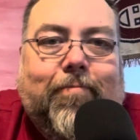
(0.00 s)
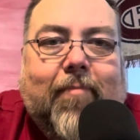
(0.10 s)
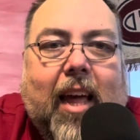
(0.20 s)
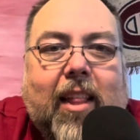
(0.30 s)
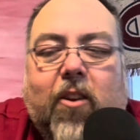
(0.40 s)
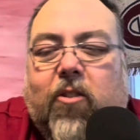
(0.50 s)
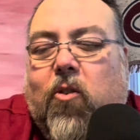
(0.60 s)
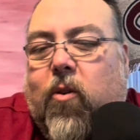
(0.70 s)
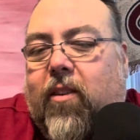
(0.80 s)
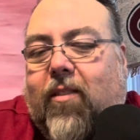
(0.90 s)
And then there's
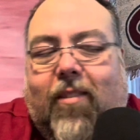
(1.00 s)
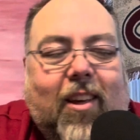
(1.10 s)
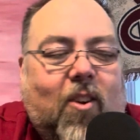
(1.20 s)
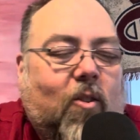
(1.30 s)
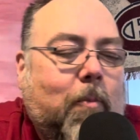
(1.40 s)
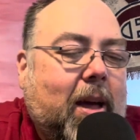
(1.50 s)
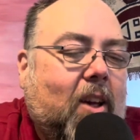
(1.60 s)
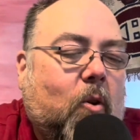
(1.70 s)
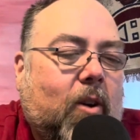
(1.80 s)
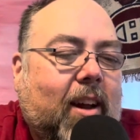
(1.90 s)
always, depending on
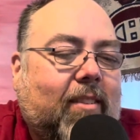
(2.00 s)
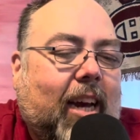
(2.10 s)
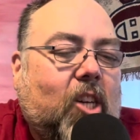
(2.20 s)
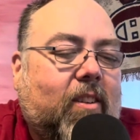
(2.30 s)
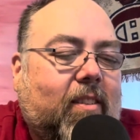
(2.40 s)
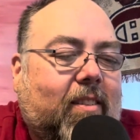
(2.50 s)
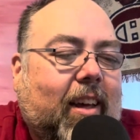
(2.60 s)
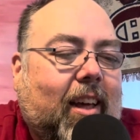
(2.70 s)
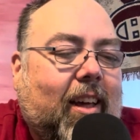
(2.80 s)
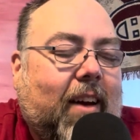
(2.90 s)
organizations,
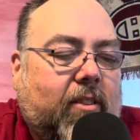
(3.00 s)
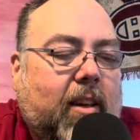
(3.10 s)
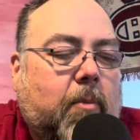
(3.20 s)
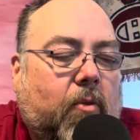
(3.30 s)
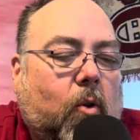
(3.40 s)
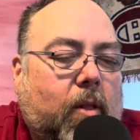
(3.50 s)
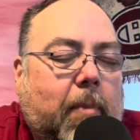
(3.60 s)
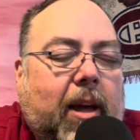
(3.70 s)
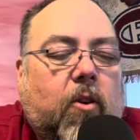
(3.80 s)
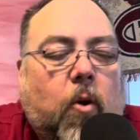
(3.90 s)
like I've said before, the
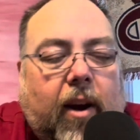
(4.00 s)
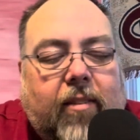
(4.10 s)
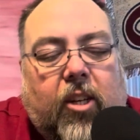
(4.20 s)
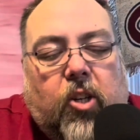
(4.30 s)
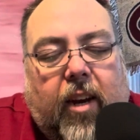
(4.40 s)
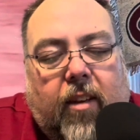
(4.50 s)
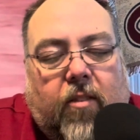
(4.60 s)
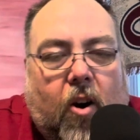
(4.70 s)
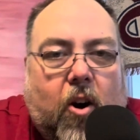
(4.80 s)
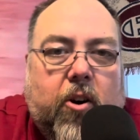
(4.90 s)
bigger an organization is, the
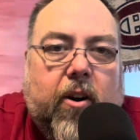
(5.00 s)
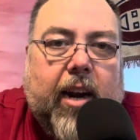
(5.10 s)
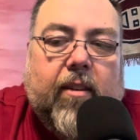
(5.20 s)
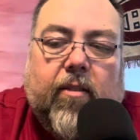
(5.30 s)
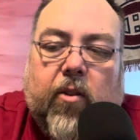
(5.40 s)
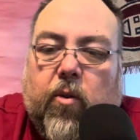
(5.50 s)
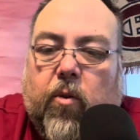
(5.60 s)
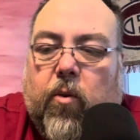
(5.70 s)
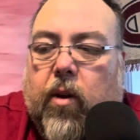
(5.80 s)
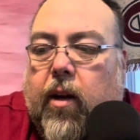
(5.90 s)
harder it is
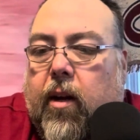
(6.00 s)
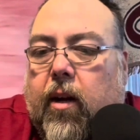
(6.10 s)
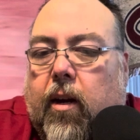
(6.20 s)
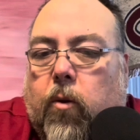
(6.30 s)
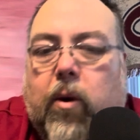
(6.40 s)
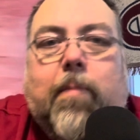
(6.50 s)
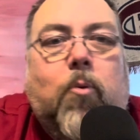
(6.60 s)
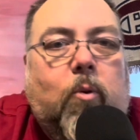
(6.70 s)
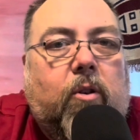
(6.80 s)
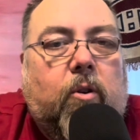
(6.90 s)
to
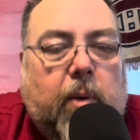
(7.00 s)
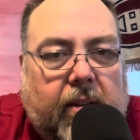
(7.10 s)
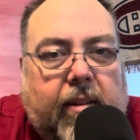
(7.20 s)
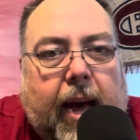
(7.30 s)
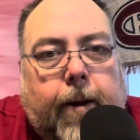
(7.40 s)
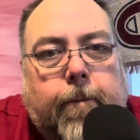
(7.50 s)
reboot or reset,